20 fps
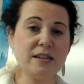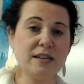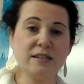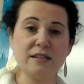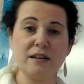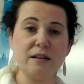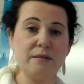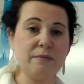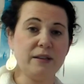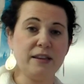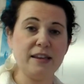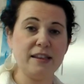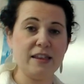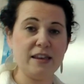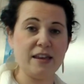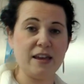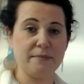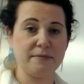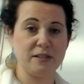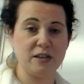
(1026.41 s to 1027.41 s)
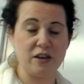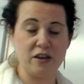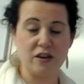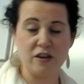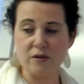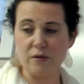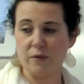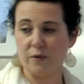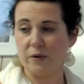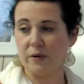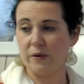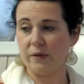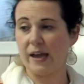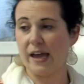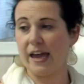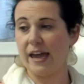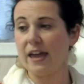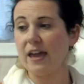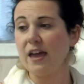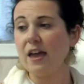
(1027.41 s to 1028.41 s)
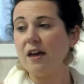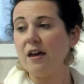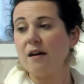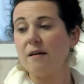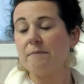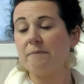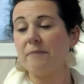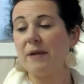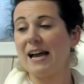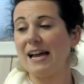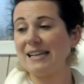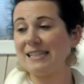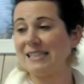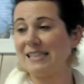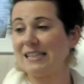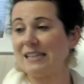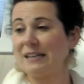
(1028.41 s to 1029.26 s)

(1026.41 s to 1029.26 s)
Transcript: It's completely up to you, okay? But